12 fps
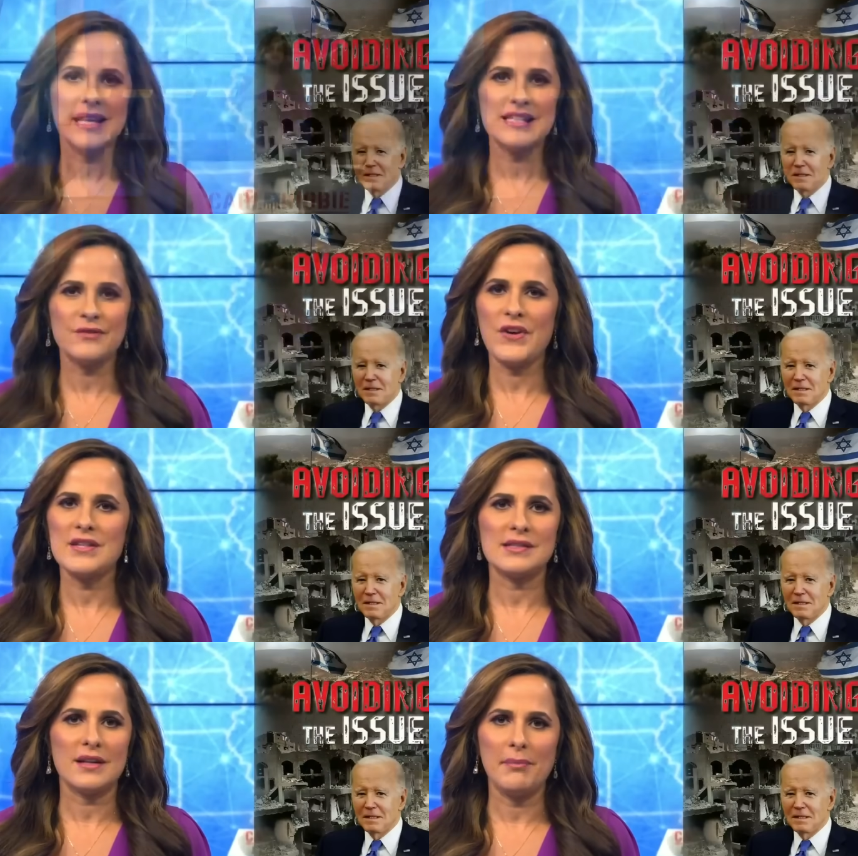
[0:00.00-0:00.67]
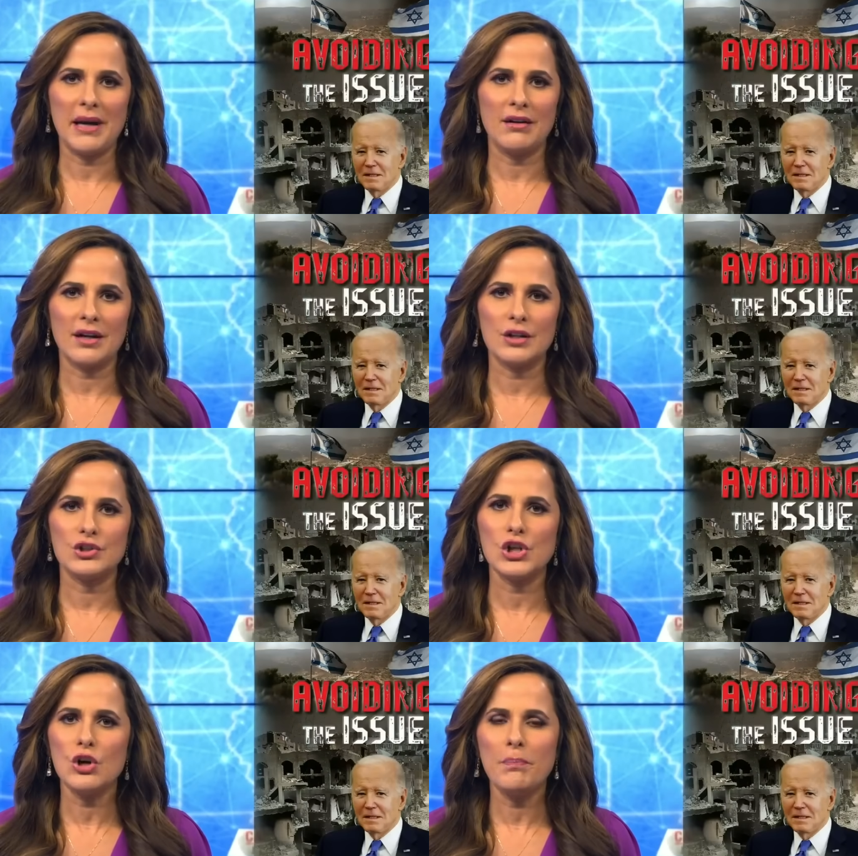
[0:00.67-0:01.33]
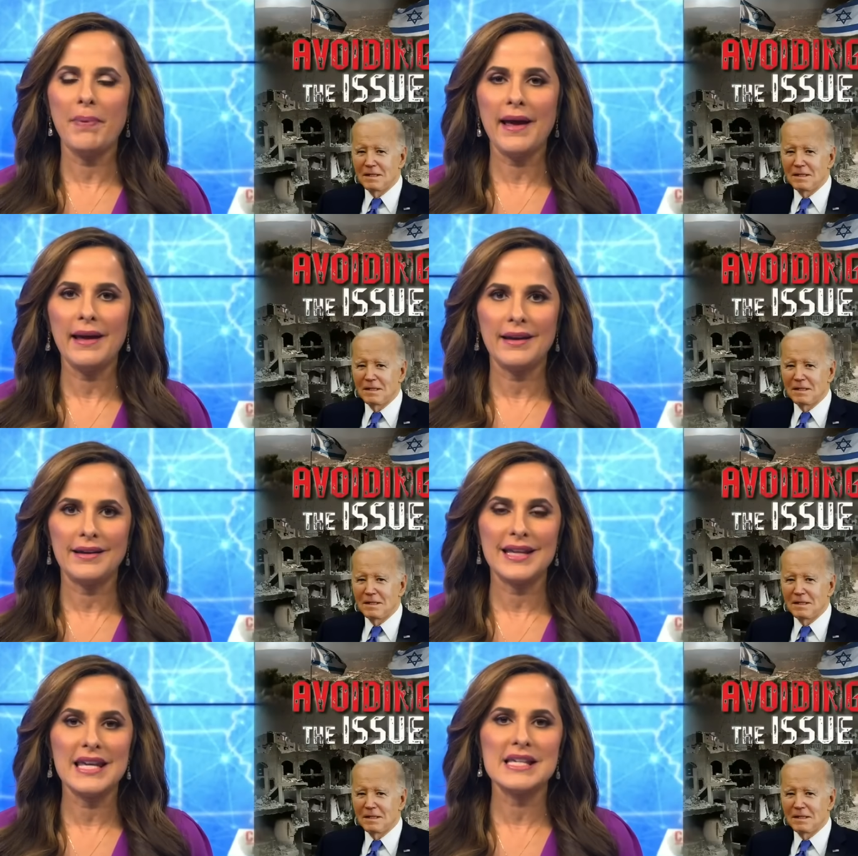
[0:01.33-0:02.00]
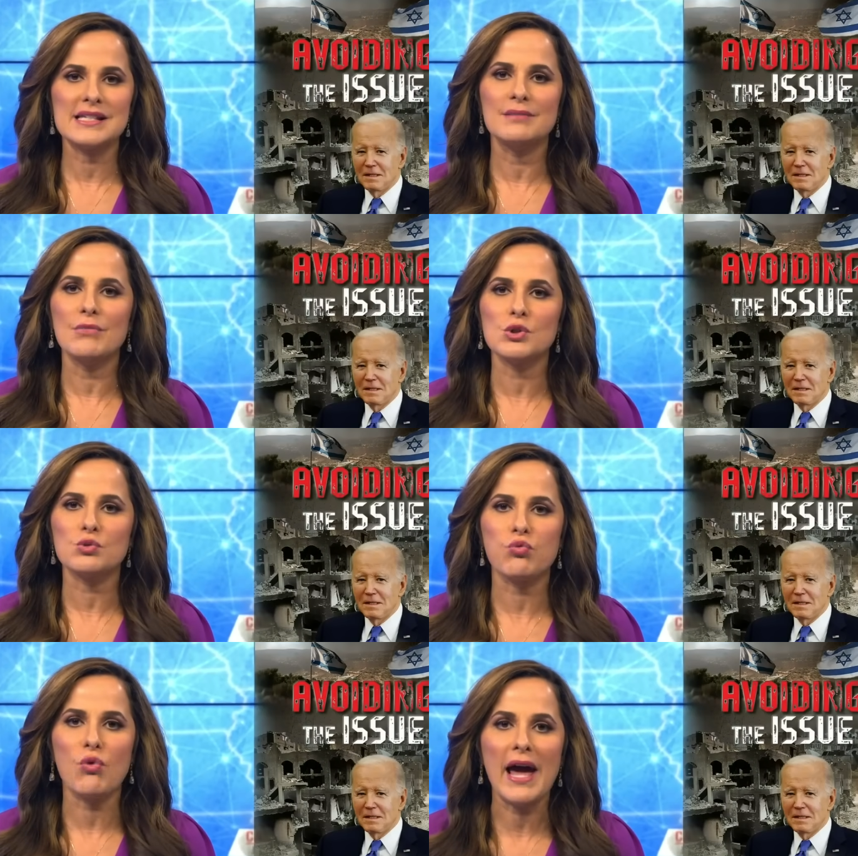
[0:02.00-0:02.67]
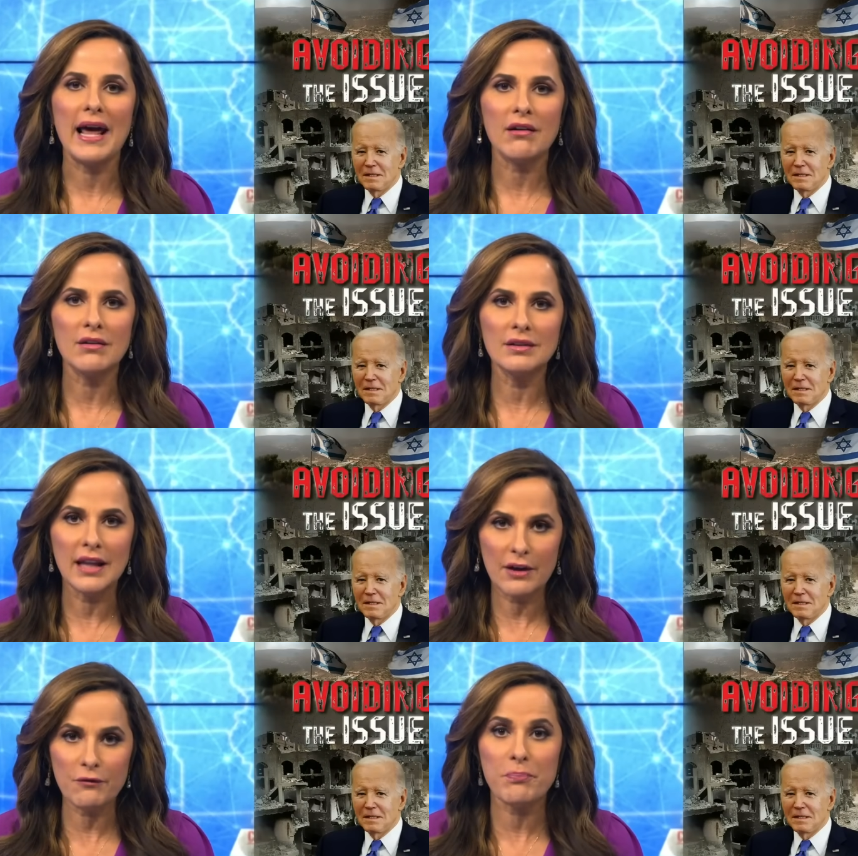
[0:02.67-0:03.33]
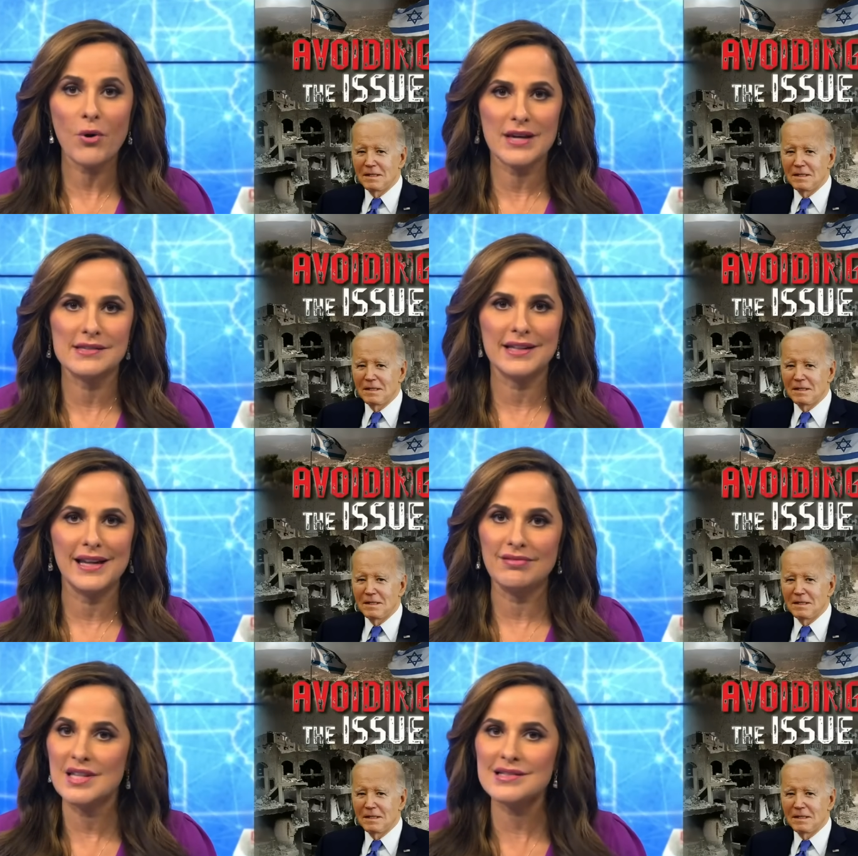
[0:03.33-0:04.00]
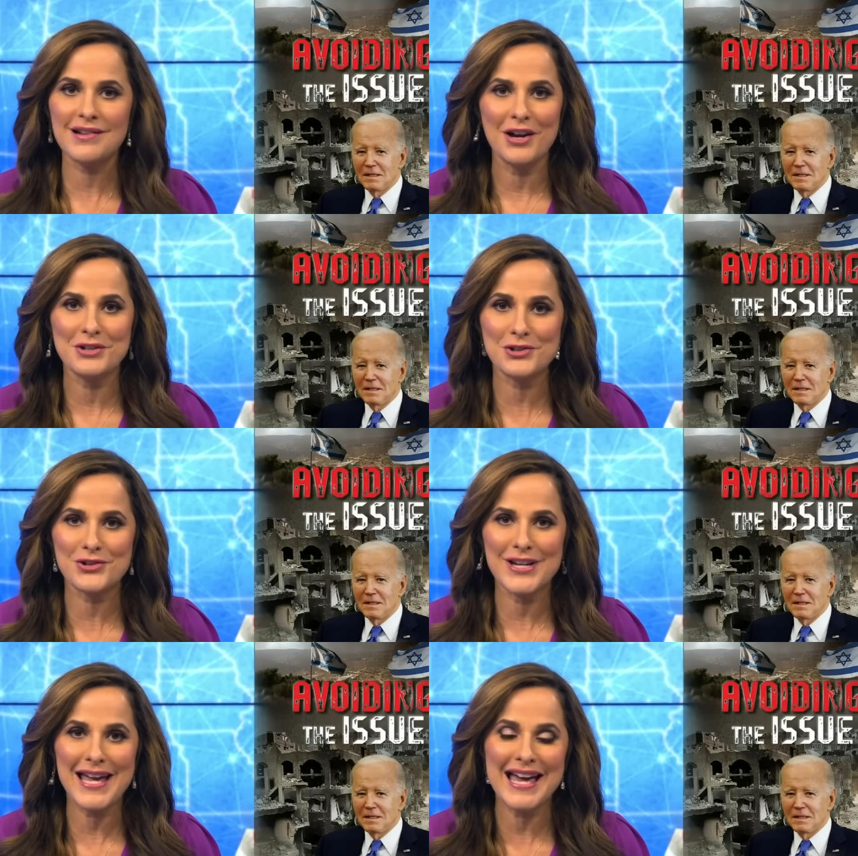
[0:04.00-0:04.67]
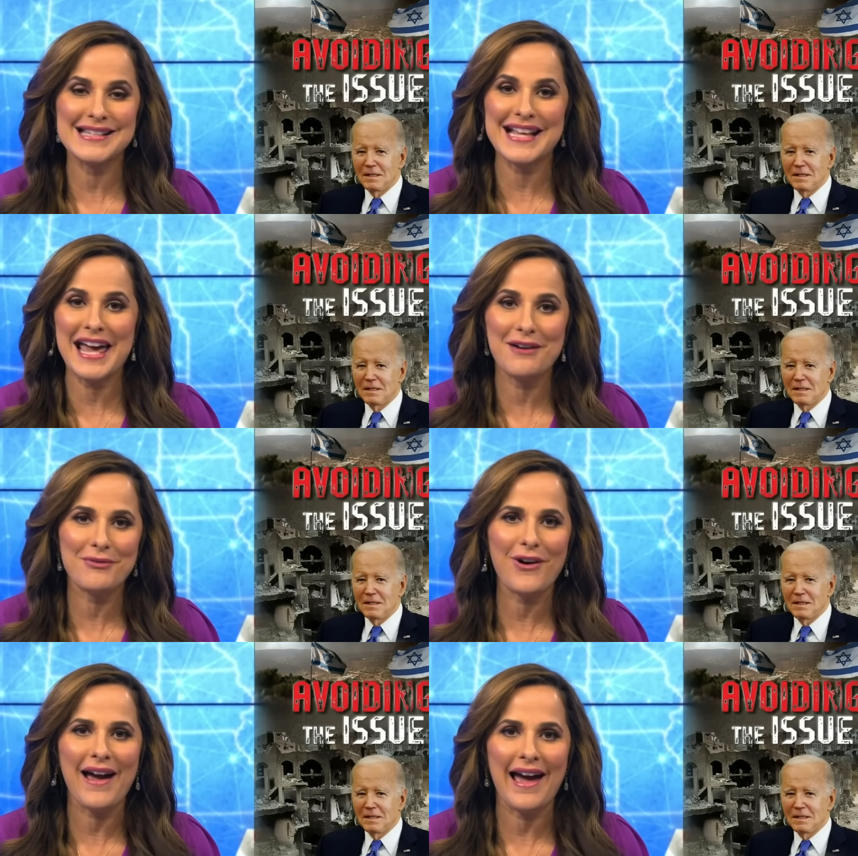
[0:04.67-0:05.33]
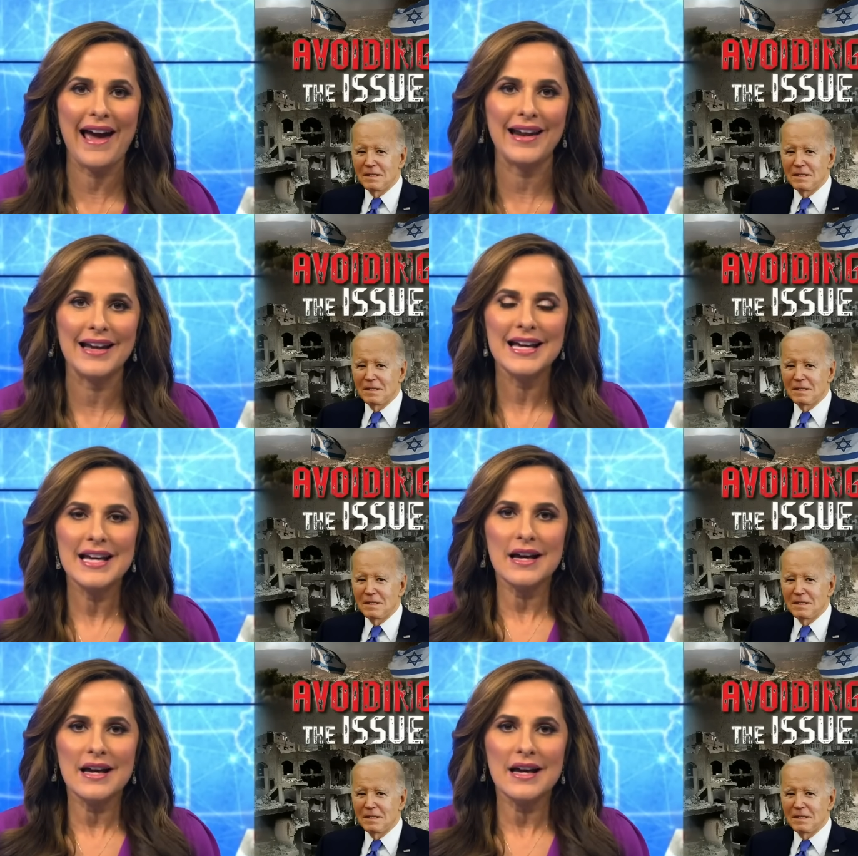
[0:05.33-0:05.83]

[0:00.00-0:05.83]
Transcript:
Speaker 1: Let's face it, America, Joe Biden is the most radical left president this country has ever had.